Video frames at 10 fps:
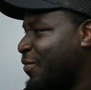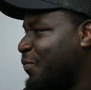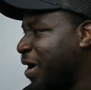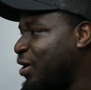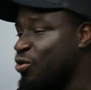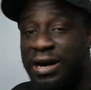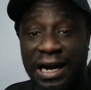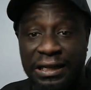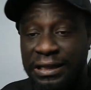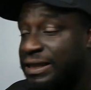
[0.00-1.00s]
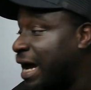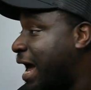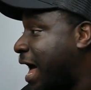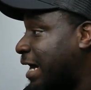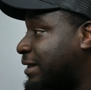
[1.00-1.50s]
Man, look at
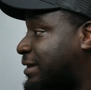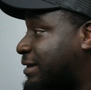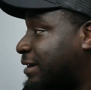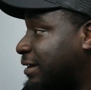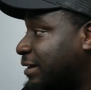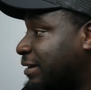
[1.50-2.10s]
that.